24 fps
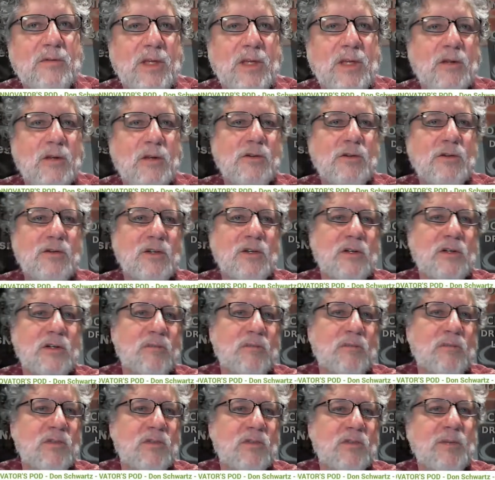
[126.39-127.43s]
There's
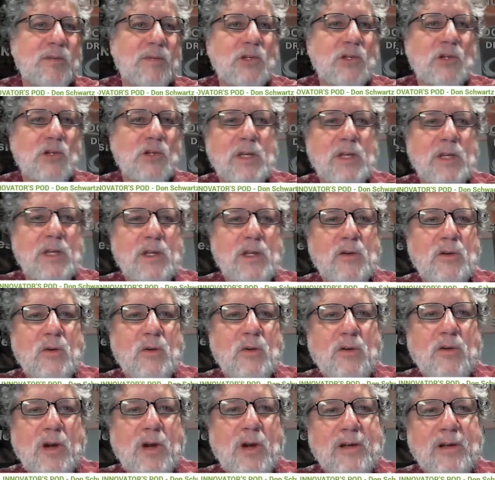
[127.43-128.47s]
somebody showing a neat new
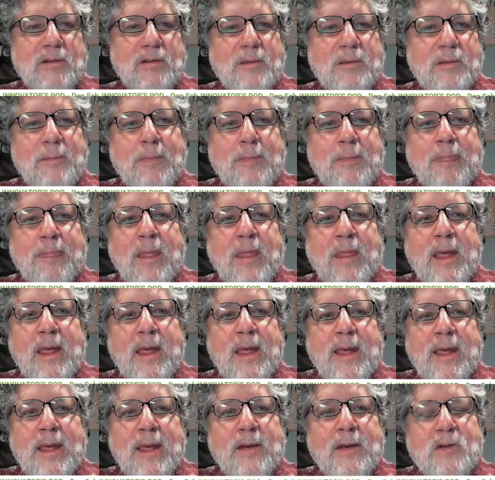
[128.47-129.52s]
product.
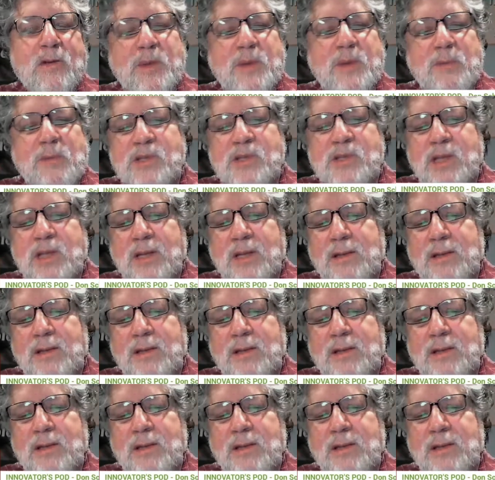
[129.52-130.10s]
And those people said,